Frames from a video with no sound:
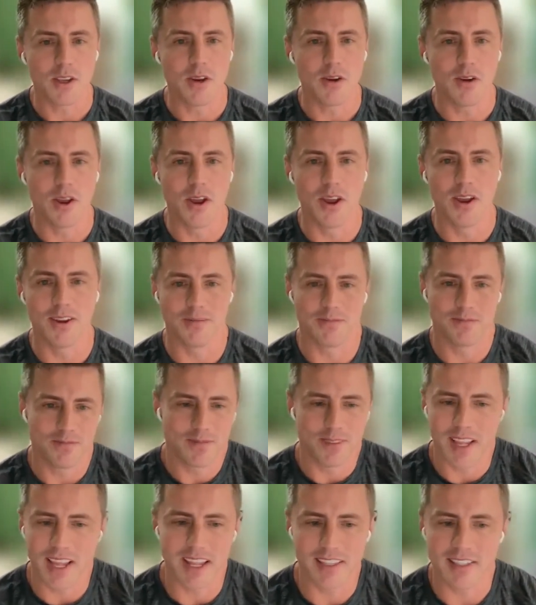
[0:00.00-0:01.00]
You
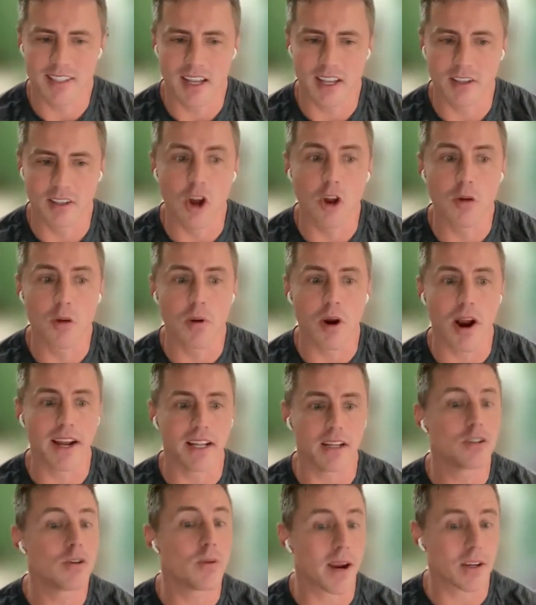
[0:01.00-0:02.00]
it's a
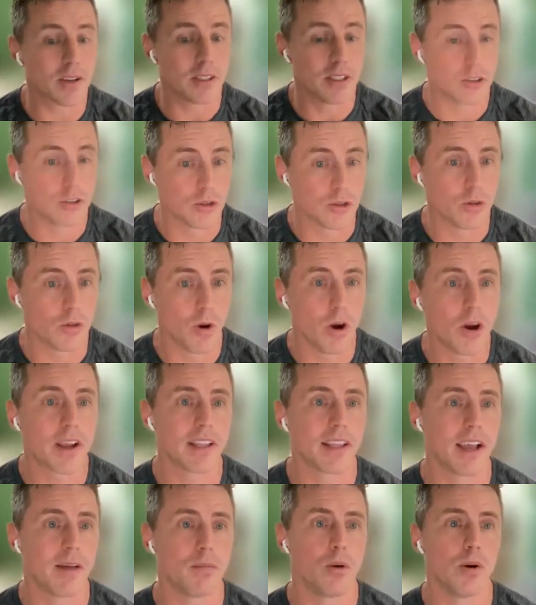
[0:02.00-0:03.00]
no-brainer to actually do the work
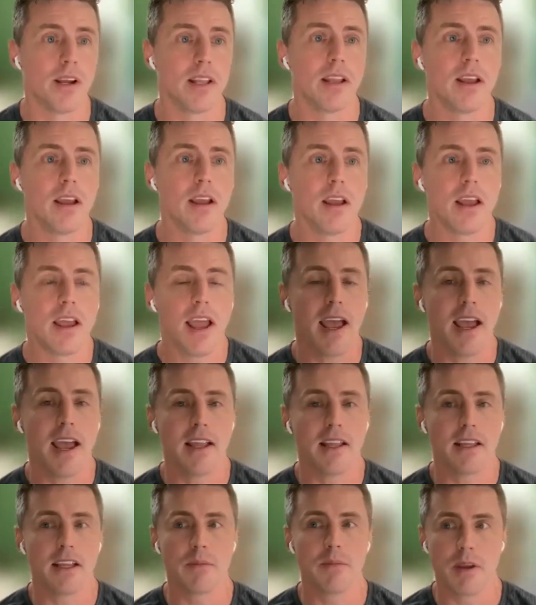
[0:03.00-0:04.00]
at that point.
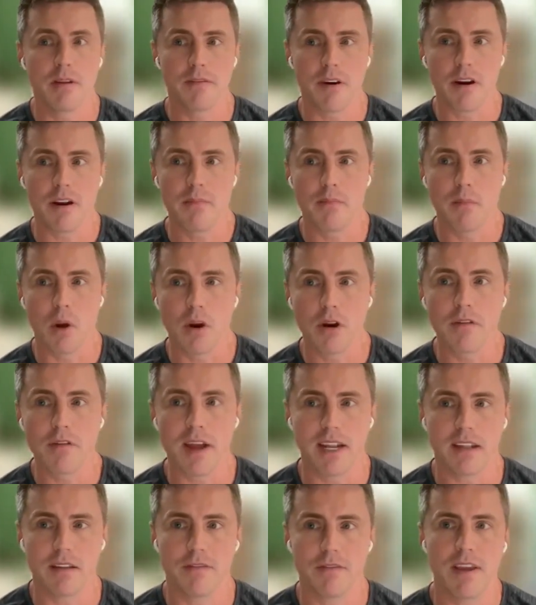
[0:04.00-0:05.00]
And it can be a very
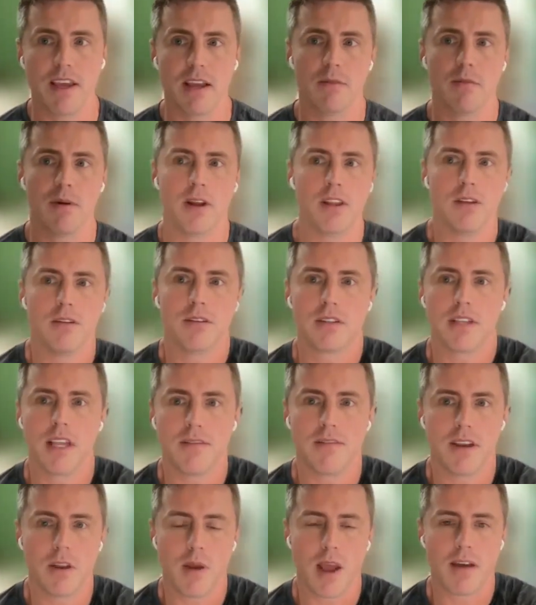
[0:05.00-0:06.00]
motivating thing when you see
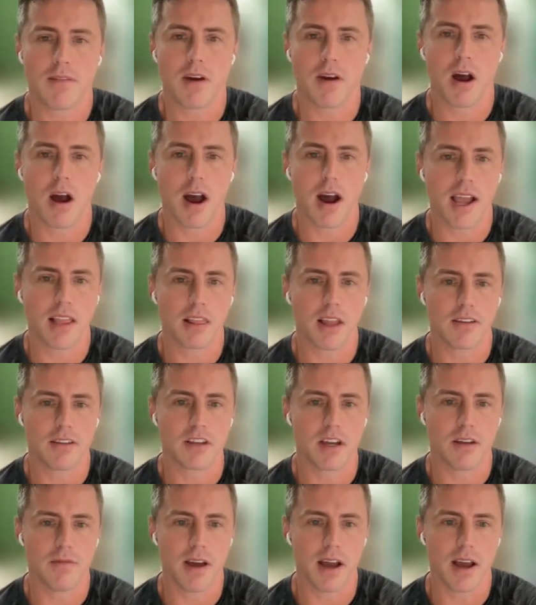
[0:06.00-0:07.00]
that you have a high
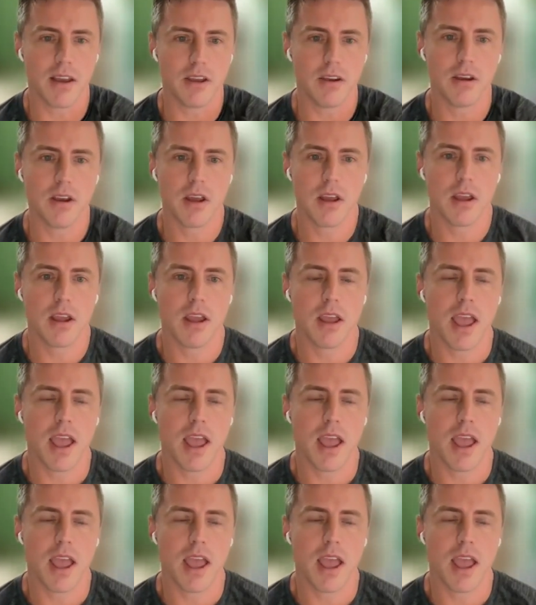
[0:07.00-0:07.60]
lifetime value.